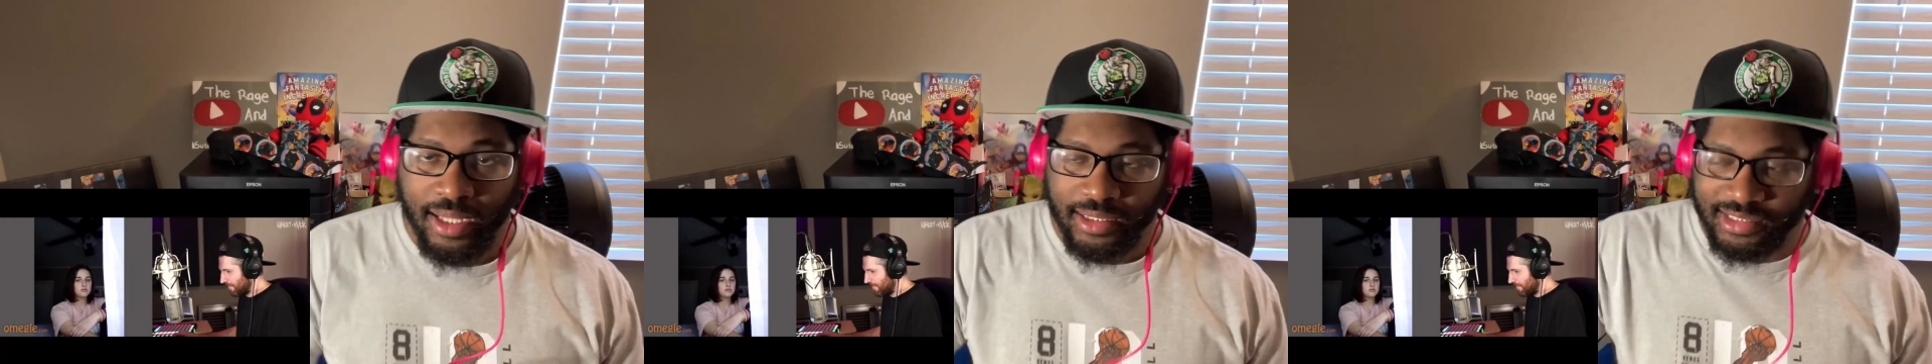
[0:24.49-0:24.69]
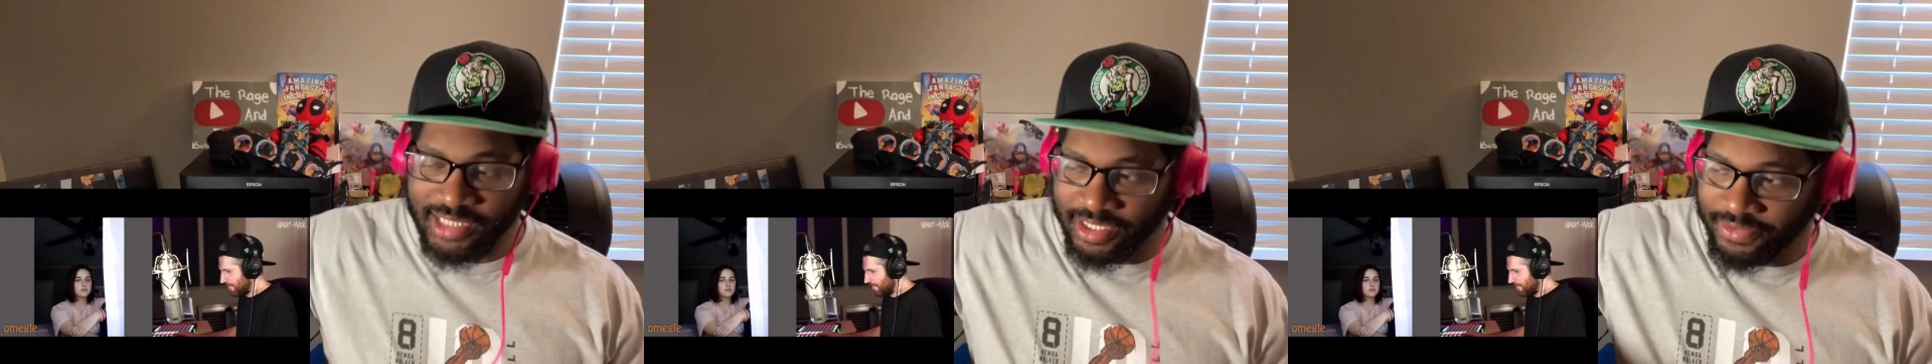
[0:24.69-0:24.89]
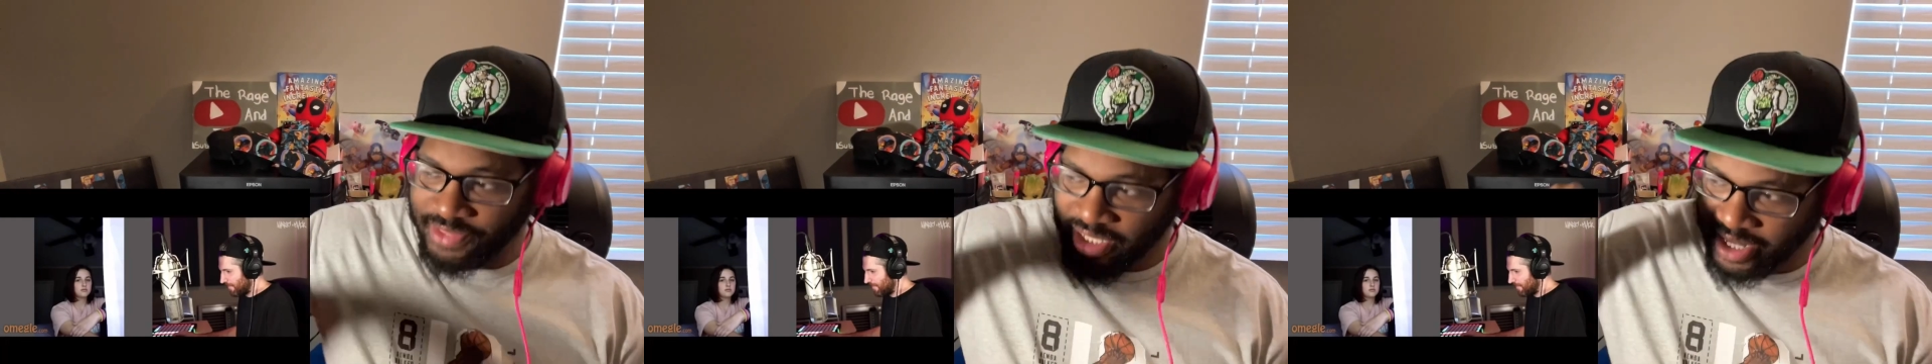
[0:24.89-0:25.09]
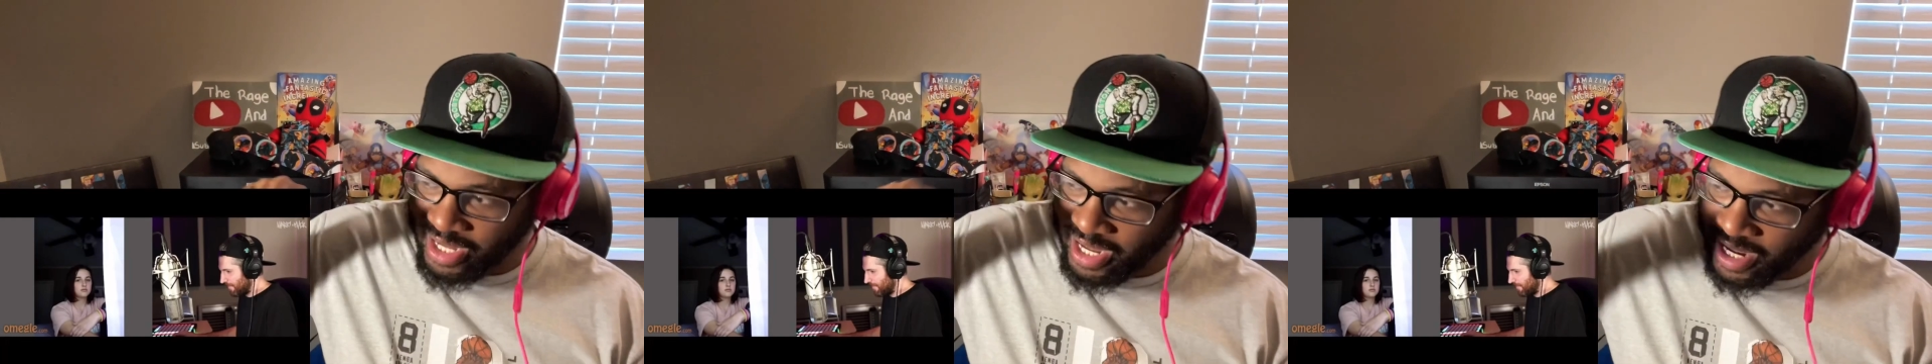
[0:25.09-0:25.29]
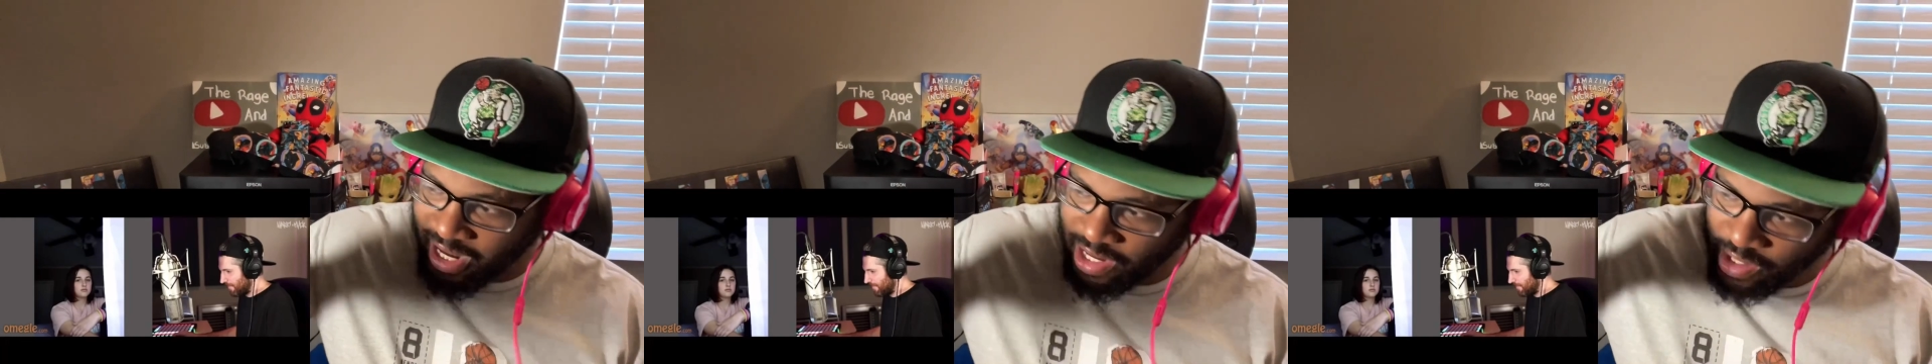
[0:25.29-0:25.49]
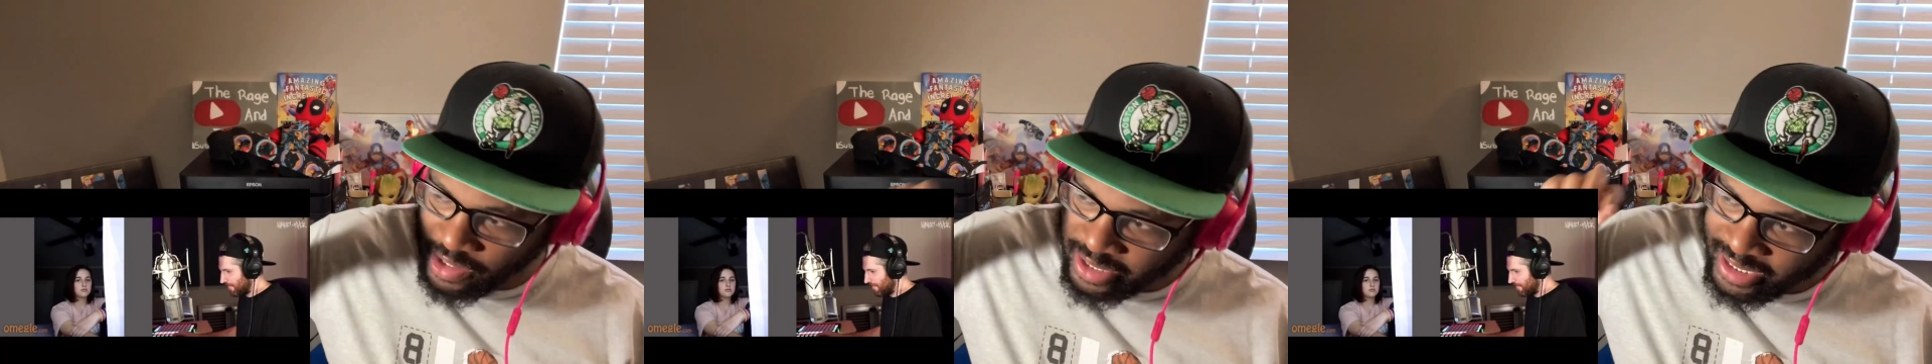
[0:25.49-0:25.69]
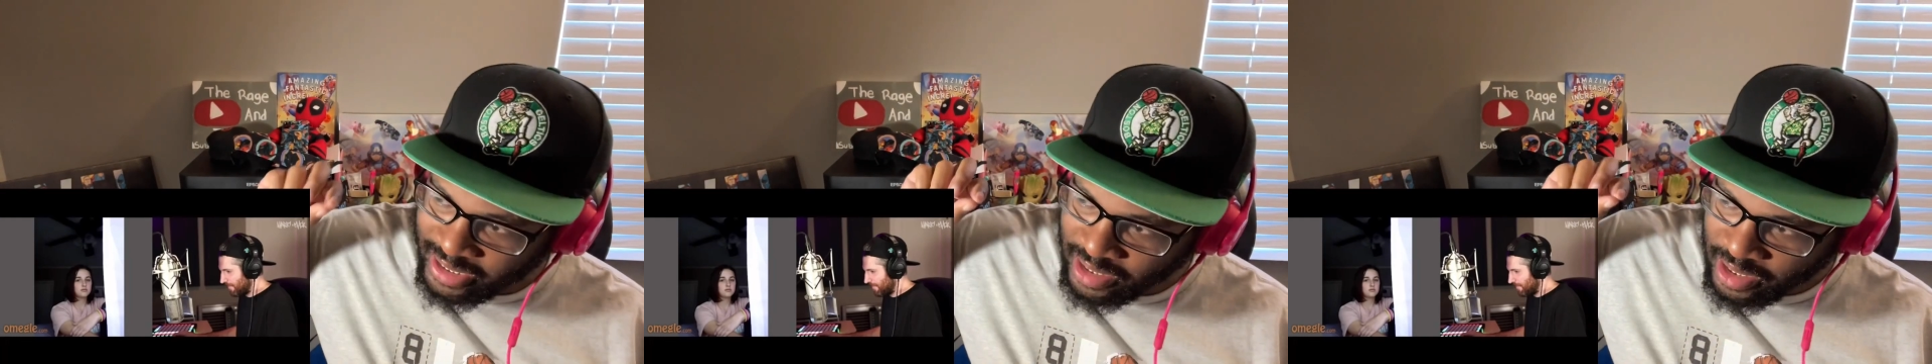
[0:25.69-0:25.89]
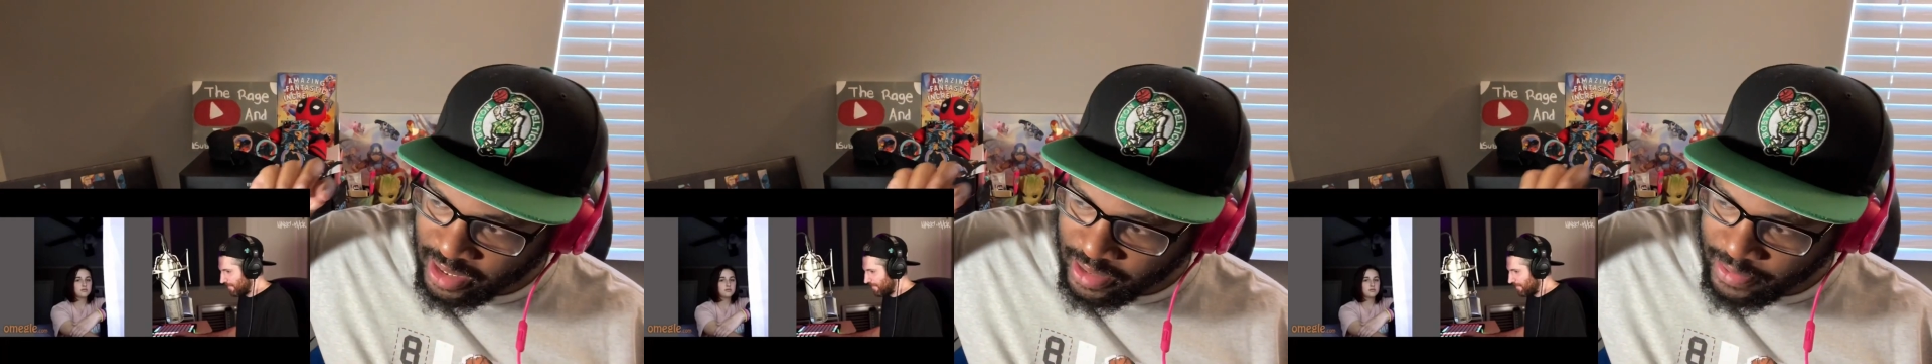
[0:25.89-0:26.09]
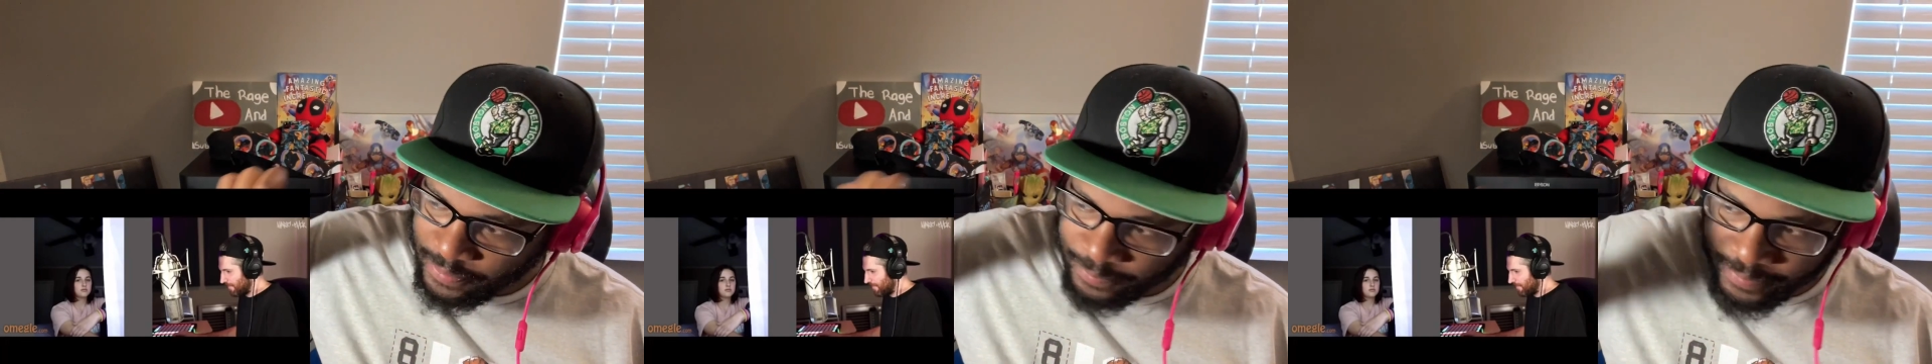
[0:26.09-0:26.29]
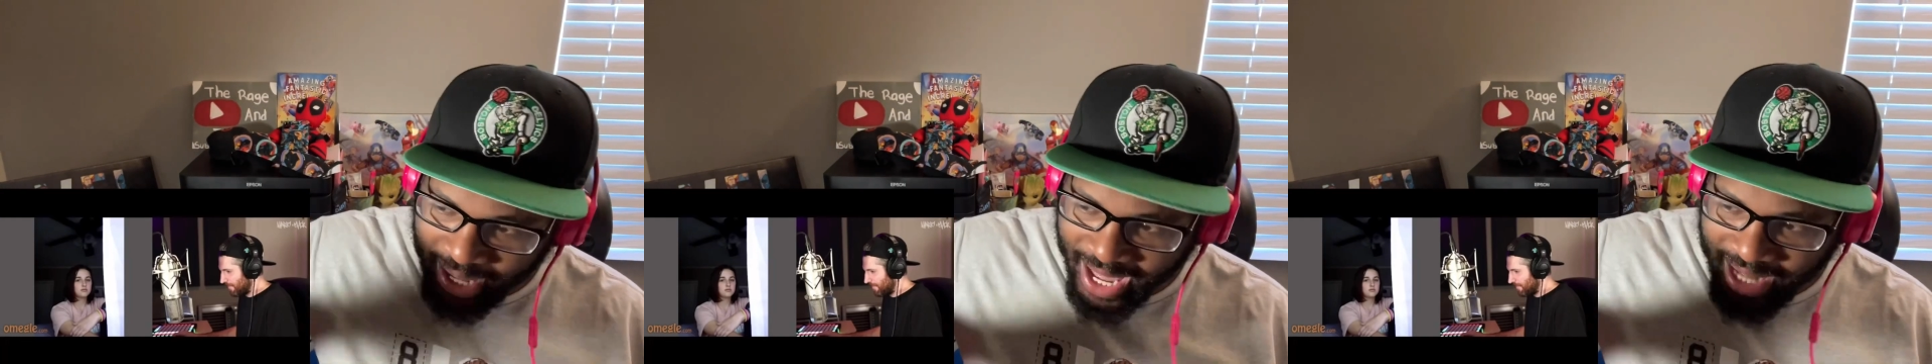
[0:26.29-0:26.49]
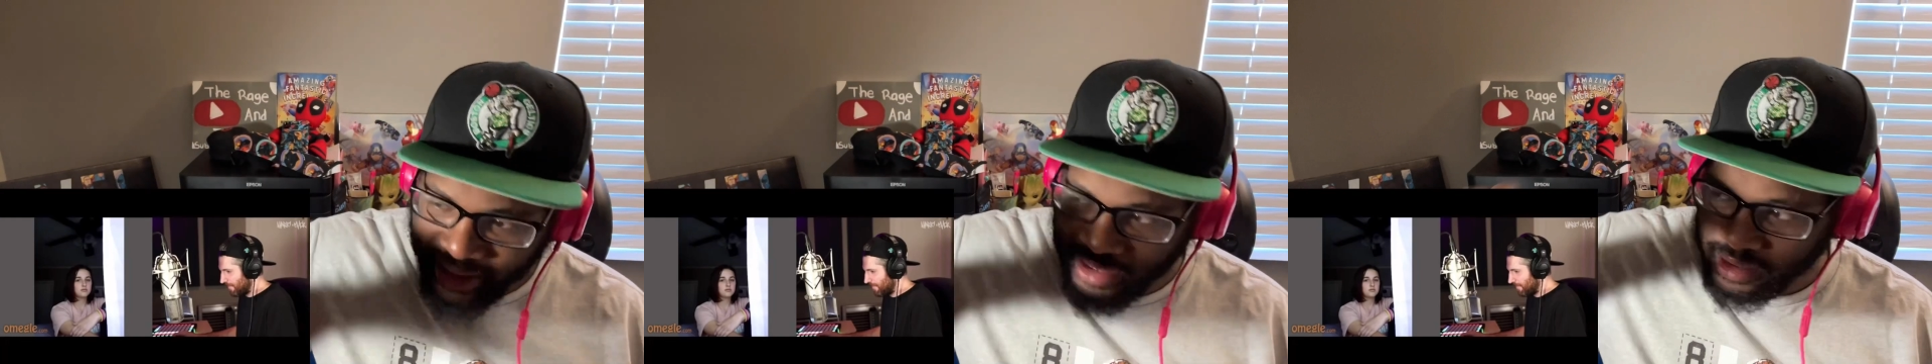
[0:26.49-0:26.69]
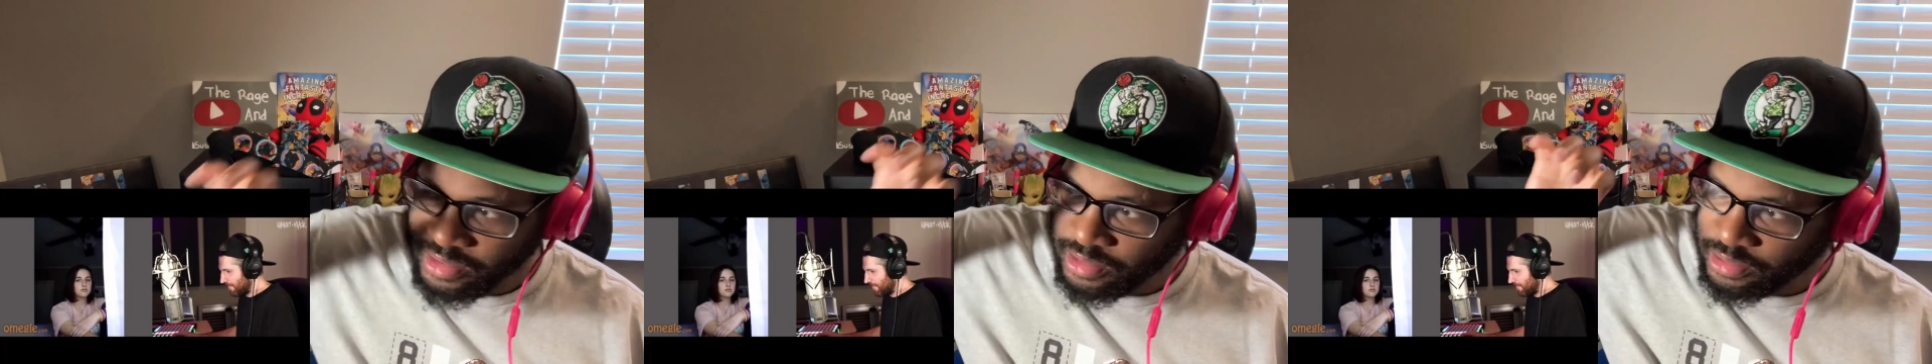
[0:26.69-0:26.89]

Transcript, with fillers: to the Harry Mack